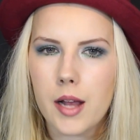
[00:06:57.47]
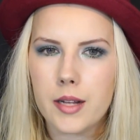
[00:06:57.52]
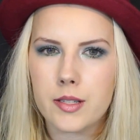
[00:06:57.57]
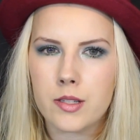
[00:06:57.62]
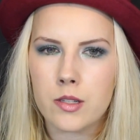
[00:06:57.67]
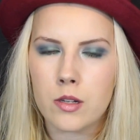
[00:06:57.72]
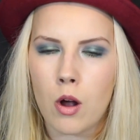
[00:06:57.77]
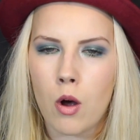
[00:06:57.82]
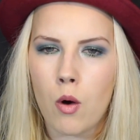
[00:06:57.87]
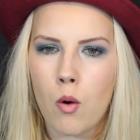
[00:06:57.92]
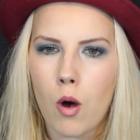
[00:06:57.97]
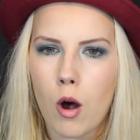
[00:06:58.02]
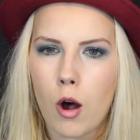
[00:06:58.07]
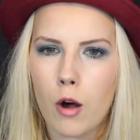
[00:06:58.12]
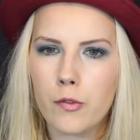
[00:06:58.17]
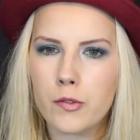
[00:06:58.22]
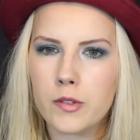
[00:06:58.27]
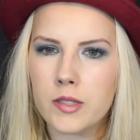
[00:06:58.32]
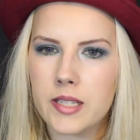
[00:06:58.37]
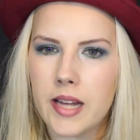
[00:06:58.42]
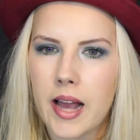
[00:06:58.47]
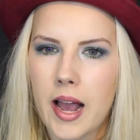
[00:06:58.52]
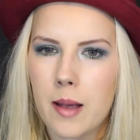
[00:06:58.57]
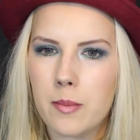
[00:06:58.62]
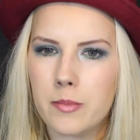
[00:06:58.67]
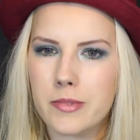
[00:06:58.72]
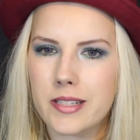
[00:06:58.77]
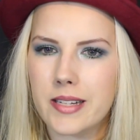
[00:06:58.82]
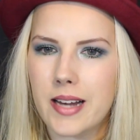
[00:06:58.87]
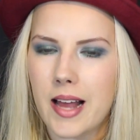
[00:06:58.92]
So
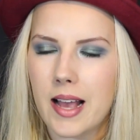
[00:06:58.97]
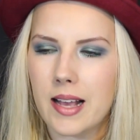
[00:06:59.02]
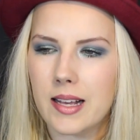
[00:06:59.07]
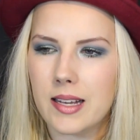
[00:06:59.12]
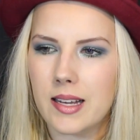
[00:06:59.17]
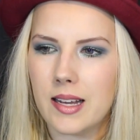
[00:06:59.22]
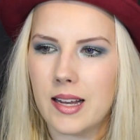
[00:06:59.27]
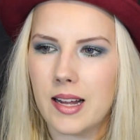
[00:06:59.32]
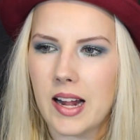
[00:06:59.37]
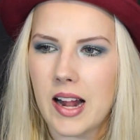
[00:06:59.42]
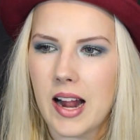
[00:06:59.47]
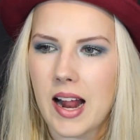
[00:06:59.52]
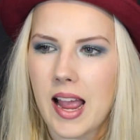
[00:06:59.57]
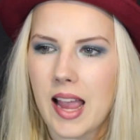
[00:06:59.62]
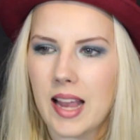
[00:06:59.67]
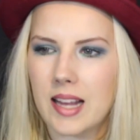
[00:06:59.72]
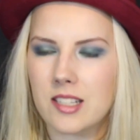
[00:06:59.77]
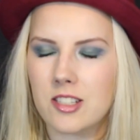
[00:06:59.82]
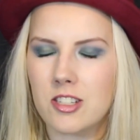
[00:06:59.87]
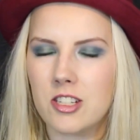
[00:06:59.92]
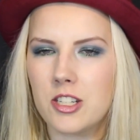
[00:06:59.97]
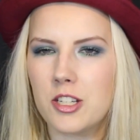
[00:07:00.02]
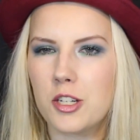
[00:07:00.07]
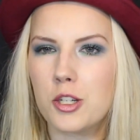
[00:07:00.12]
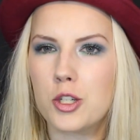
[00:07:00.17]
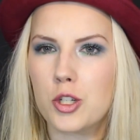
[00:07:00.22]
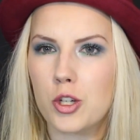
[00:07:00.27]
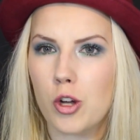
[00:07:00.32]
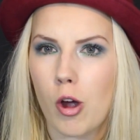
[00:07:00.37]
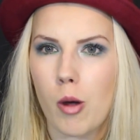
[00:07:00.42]
oftentimes like actually the
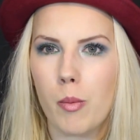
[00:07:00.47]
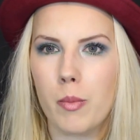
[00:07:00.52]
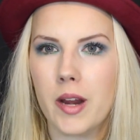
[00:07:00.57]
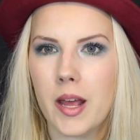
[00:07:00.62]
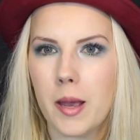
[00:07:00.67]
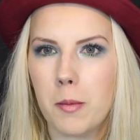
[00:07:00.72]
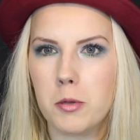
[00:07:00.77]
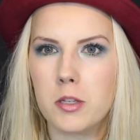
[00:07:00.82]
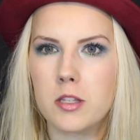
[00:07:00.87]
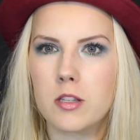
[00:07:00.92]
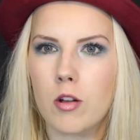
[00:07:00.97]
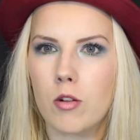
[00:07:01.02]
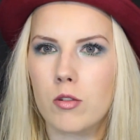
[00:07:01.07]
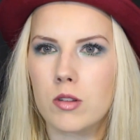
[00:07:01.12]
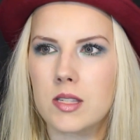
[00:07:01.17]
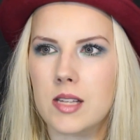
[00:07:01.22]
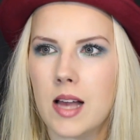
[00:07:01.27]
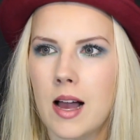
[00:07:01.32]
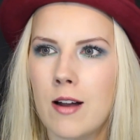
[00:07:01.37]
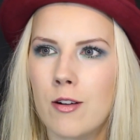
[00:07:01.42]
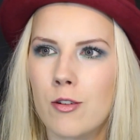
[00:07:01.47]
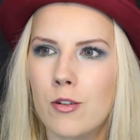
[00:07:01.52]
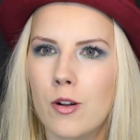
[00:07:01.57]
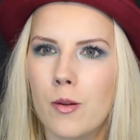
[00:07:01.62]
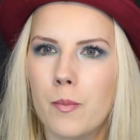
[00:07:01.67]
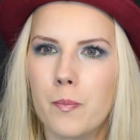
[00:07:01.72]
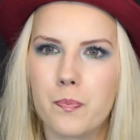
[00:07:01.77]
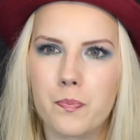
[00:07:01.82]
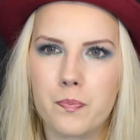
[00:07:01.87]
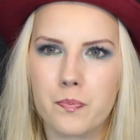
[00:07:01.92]
German episodes are